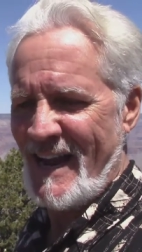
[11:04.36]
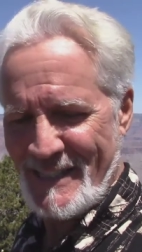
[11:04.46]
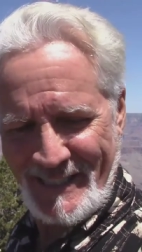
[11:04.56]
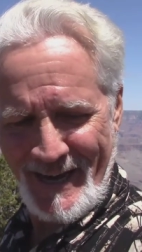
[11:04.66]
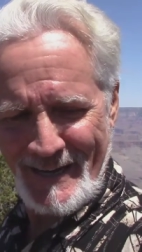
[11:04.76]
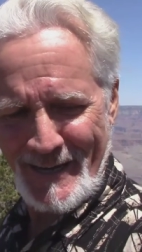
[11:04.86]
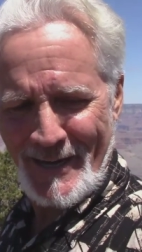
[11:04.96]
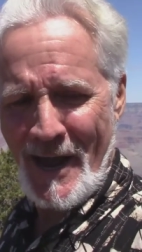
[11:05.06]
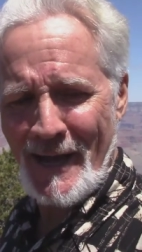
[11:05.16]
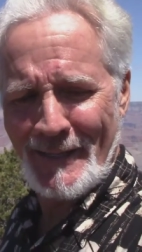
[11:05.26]
I stayed at
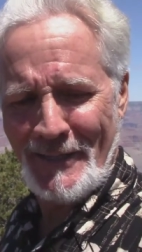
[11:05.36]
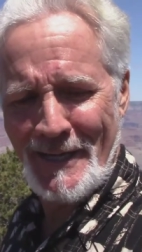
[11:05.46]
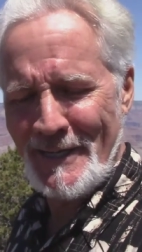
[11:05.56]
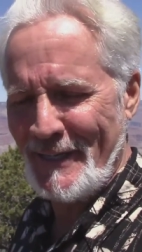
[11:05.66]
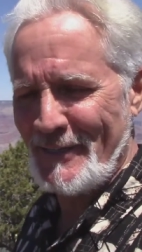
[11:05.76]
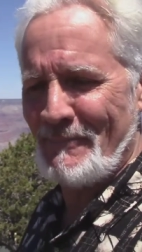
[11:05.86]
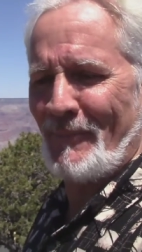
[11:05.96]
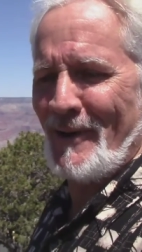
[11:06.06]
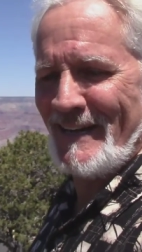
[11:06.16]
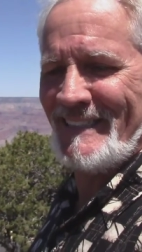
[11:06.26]
a Holiday Inn
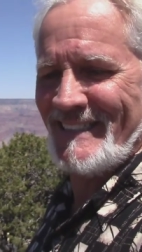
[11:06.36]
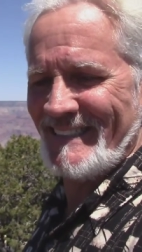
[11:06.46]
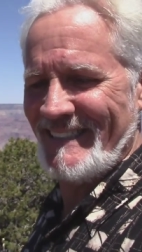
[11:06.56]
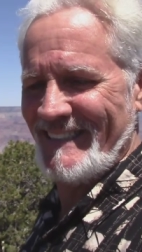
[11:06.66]
Express.